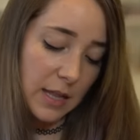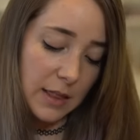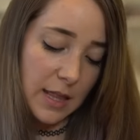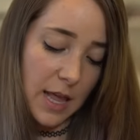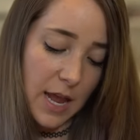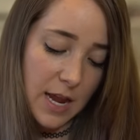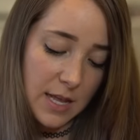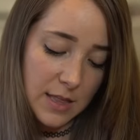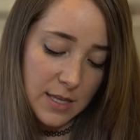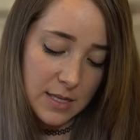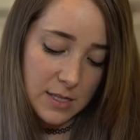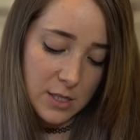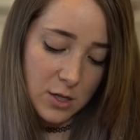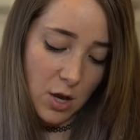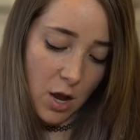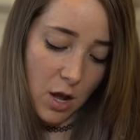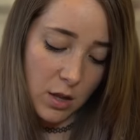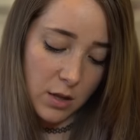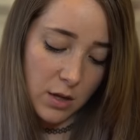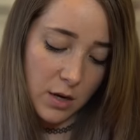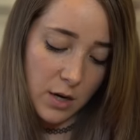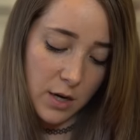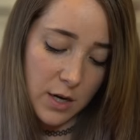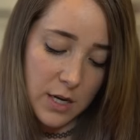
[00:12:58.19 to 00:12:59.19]
I like this
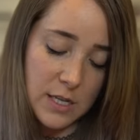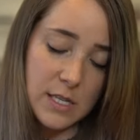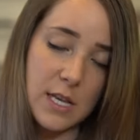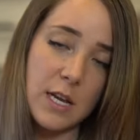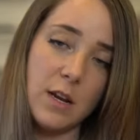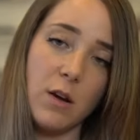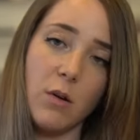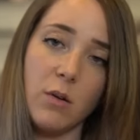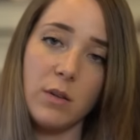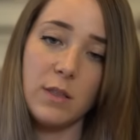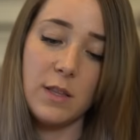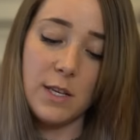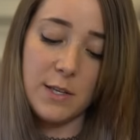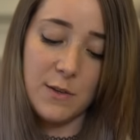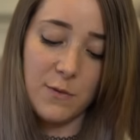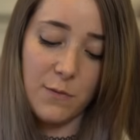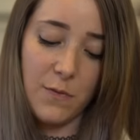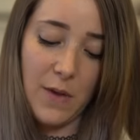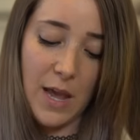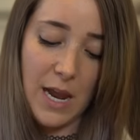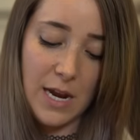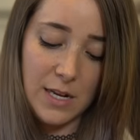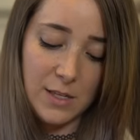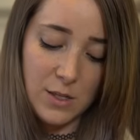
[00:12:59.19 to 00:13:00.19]
color because I know what this
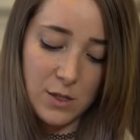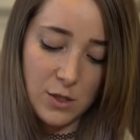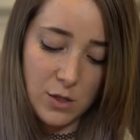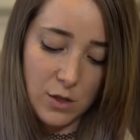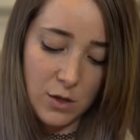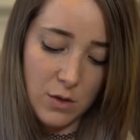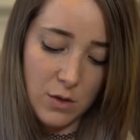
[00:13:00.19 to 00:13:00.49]
fades